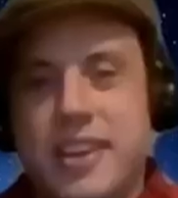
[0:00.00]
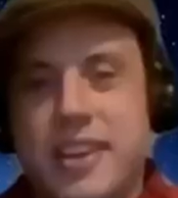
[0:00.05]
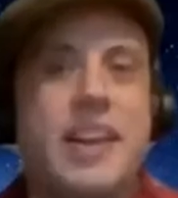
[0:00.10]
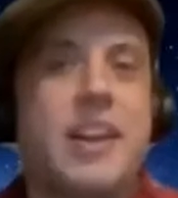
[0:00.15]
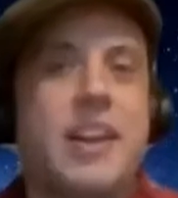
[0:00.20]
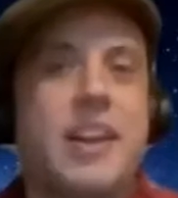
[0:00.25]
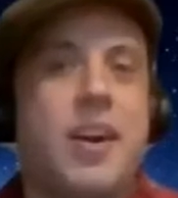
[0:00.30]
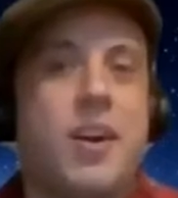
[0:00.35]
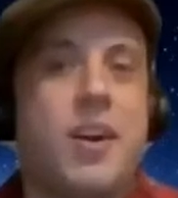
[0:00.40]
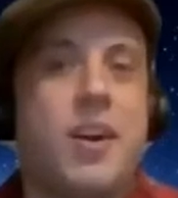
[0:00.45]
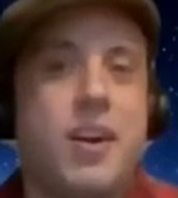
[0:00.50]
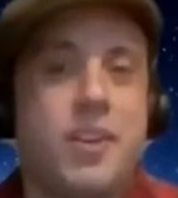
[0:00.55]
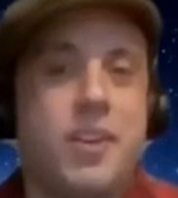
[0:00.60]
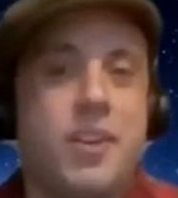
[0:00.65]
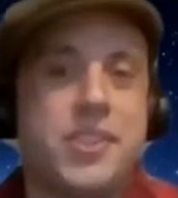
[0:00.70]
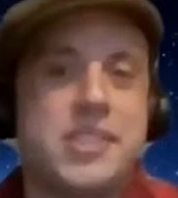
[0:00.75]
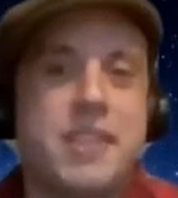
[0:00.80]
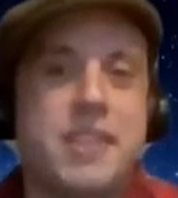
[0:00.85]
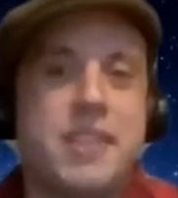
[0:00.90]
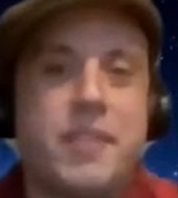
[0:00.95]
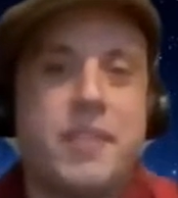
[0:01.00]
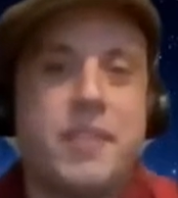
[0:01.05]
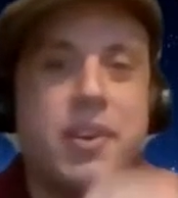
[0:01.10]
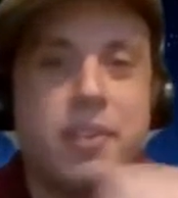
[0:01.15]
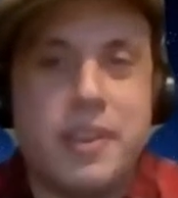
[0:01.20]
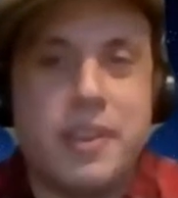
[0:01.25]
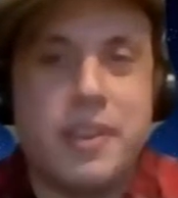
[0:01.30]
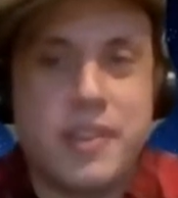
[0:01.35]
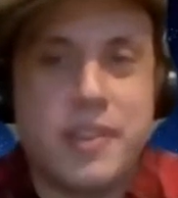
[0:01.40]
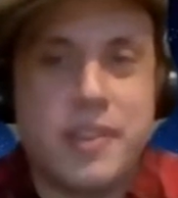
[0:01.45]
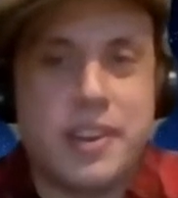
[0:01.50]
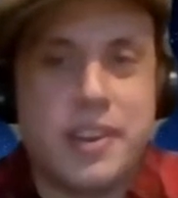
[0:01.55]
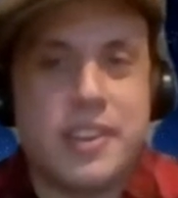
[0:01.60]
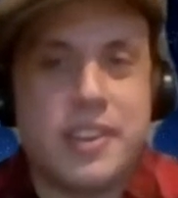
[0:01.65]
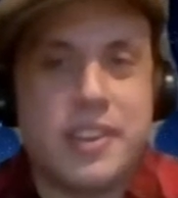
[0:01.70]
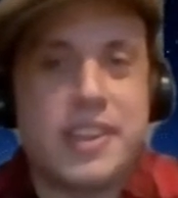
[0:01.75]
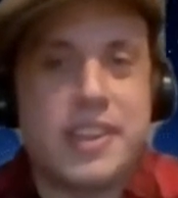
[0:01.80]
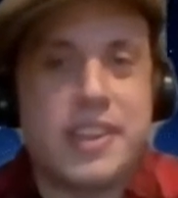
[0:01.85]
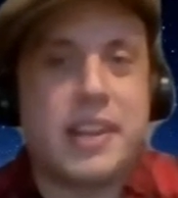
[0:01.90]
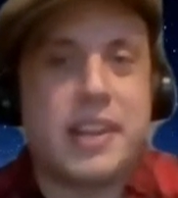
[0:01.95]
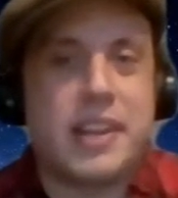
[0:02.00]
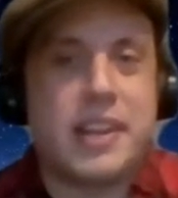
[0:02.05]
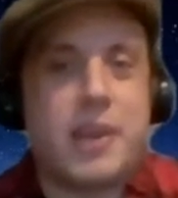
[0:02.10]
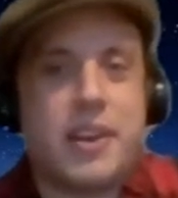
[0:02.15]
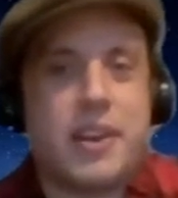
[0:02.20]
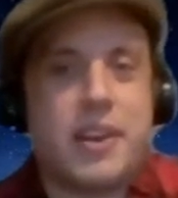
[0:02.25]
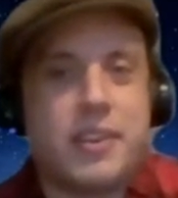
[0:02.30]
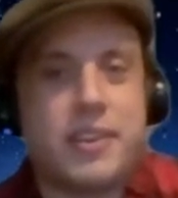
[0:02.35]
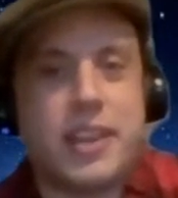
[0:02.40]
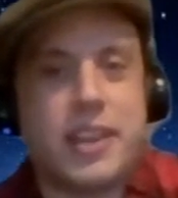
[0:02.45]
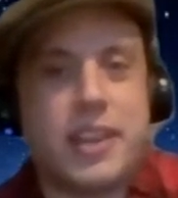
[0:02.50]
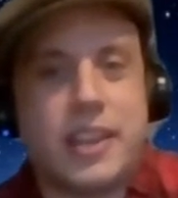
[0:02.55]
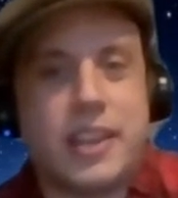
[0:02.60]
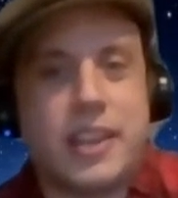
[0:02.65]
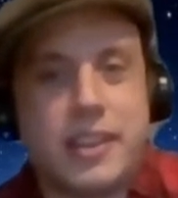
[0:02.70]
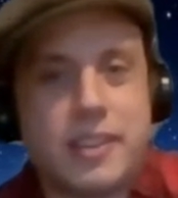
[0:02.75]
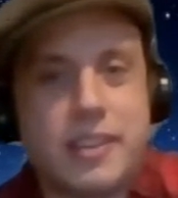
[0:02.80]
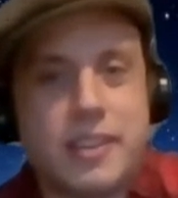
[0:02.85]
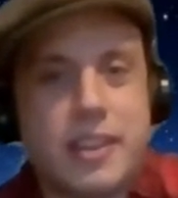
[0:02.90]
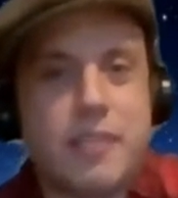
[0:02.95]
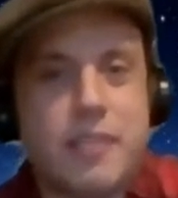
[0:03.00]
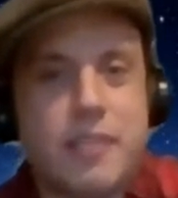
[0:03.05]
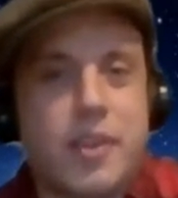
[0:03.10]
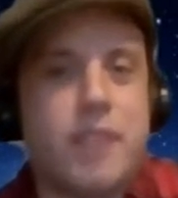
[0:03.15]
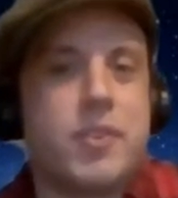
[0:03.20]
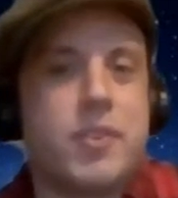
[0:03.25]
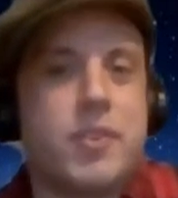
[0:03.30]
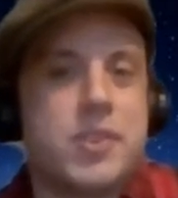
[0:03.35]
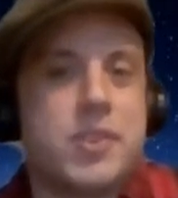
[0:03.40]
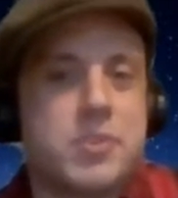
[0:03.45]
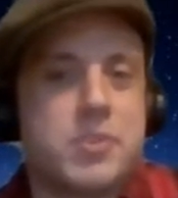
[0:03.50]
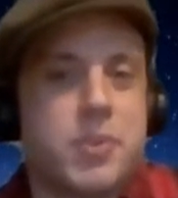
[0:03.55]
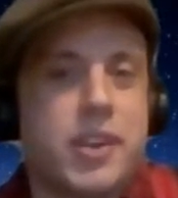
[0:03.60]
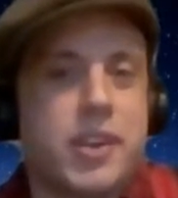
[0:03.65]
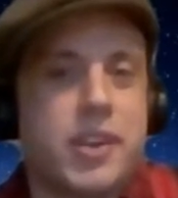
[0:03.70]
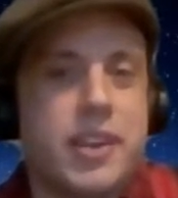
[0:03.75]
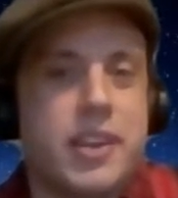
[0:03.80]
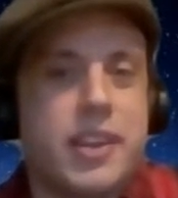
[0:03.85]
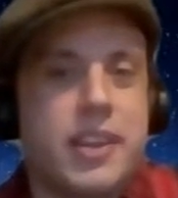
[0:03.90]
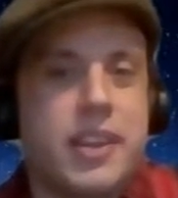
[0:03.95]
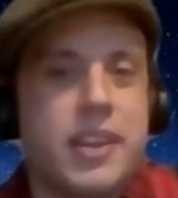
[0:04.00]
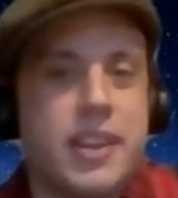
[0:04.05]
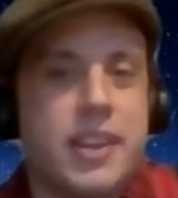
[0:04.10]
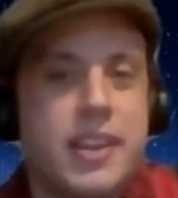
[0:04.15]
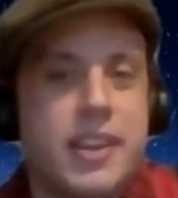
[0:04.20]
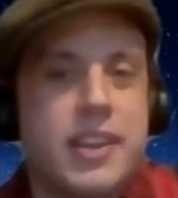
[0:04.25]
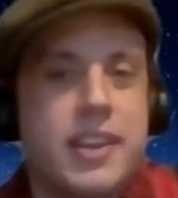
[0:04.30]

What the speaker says: and all the stuff you don't even think about, like if you're just working. Yeah.